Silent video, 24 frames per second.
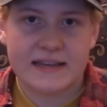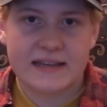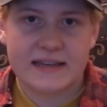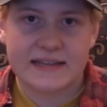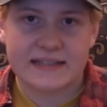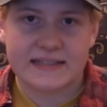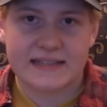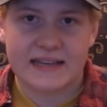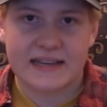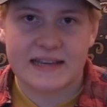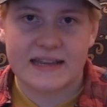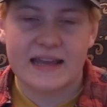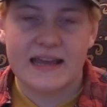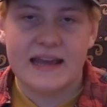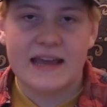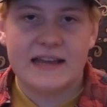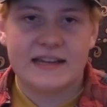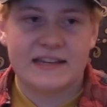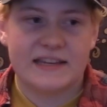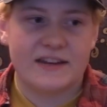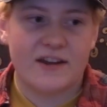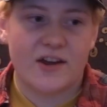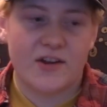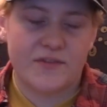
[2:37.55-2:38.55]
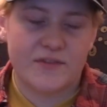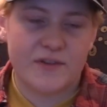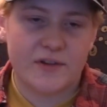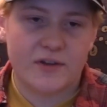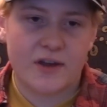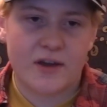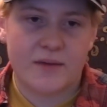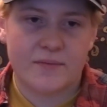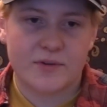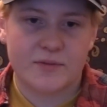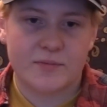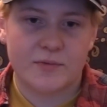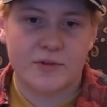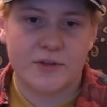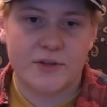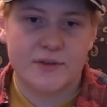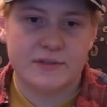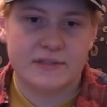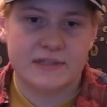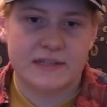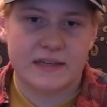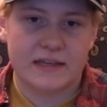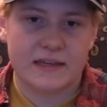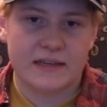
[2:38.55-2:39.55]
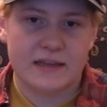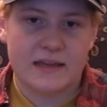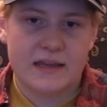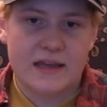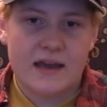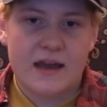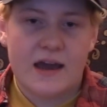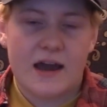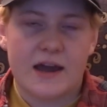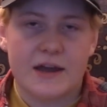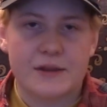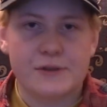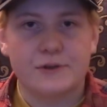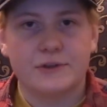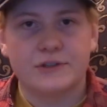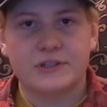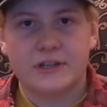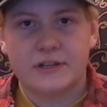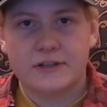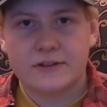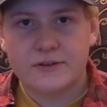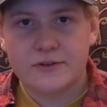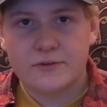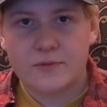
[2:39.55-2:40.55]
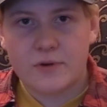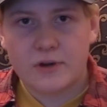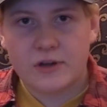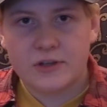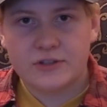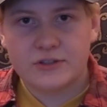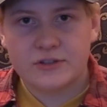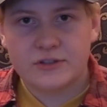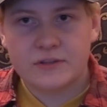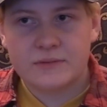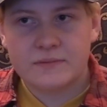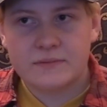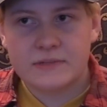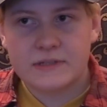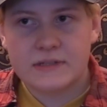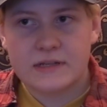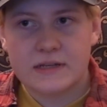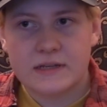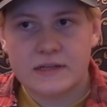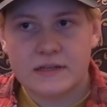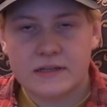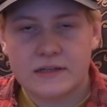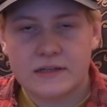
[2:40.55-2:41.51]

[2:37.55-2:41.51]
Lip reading: because I did not feel comfortable using either gendered washrooms.